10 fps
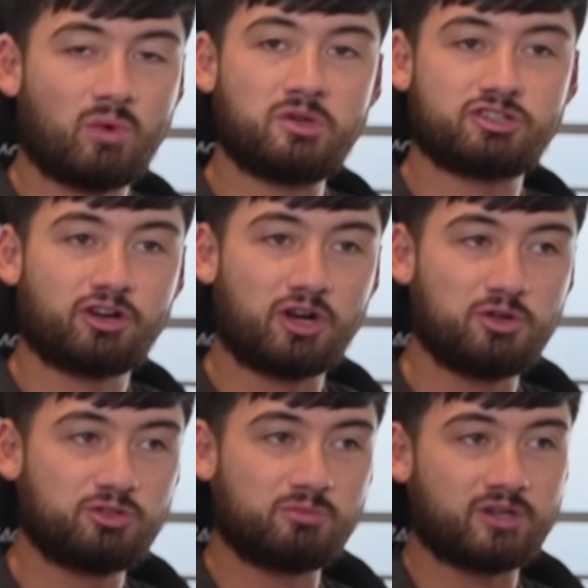way we started our
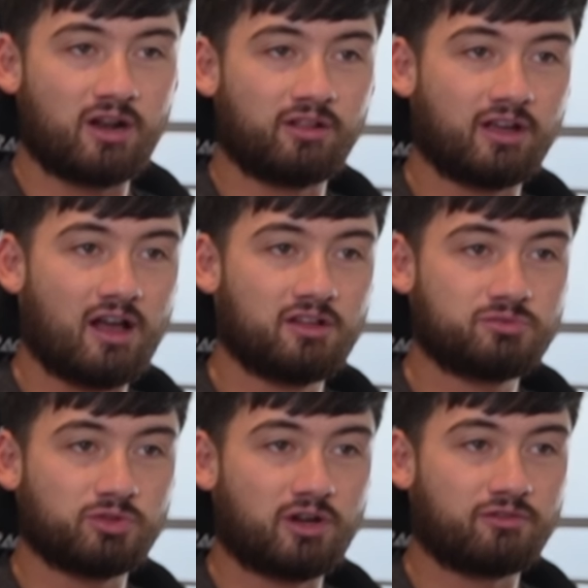YouTube channel in
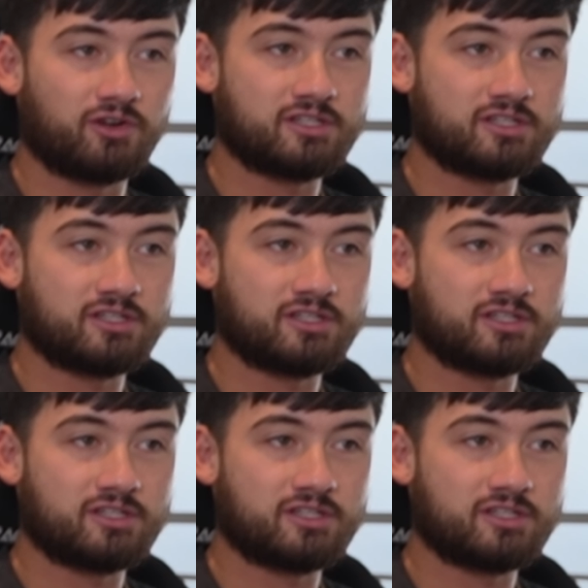college with our free